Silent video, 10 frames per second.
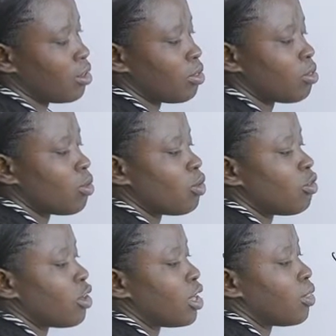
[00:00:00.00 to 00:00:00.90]
So we
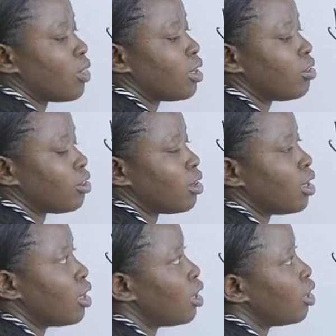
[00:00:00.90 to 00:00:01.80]
find that
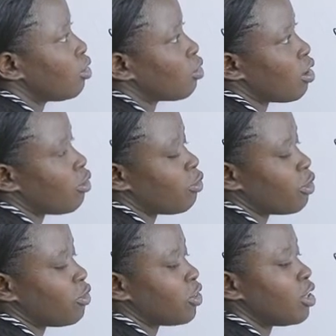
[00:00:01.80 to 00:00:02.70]

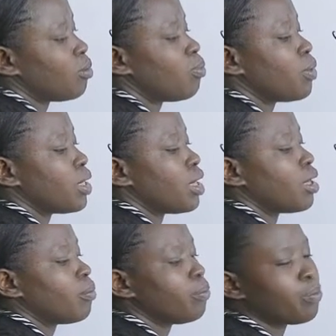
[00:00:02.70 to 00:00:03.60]
12:15
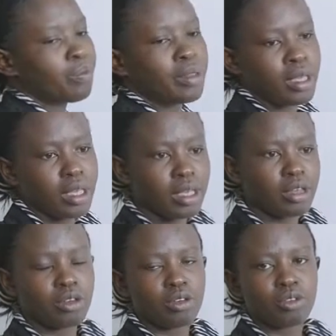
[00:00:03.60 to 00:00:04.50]
p.m.
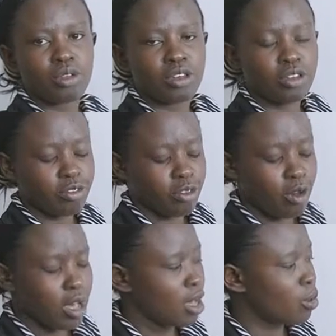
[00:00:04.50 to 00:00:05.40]
in
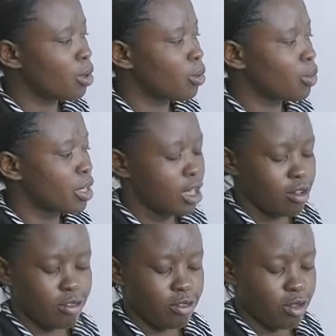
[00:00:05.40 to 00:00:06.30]
24 hour, we
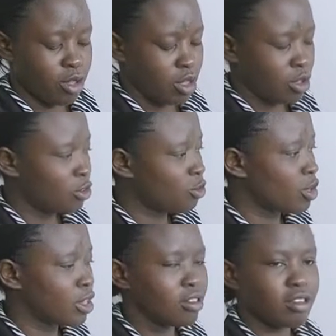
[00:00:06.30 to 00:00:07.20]
have
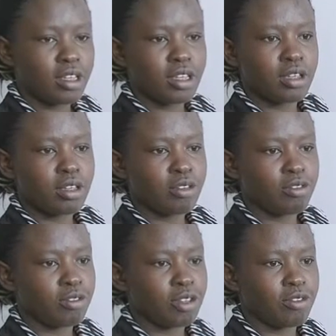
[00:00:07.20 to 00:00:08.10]

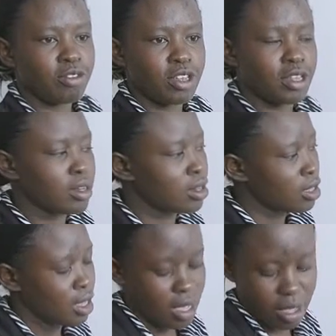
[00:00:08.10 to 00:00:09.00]
20:15
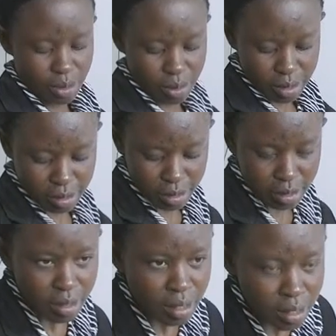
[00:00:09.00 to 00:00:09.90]
hours.